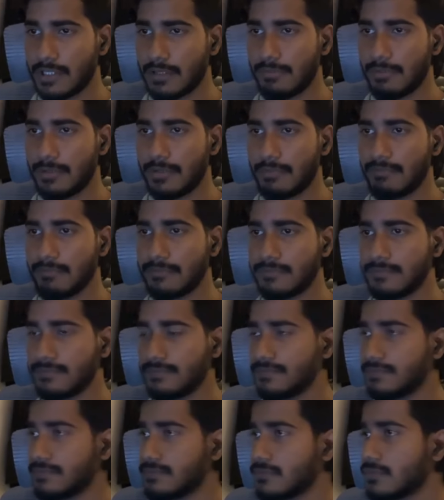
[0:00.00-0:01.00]
npm.
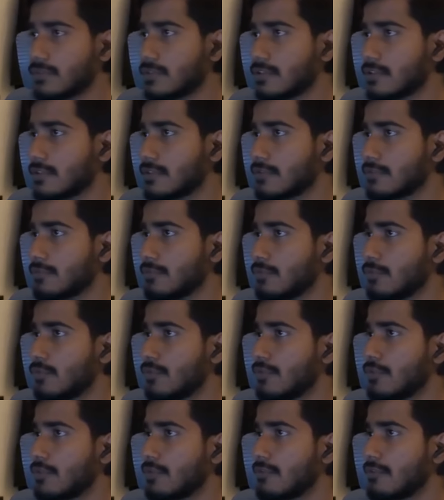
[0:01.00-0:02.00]
Just move
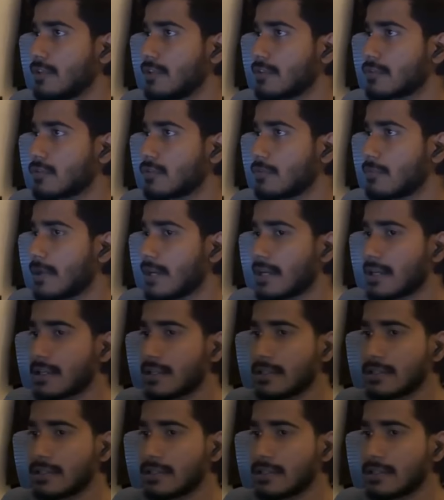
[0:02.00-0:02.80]
the VS Code back.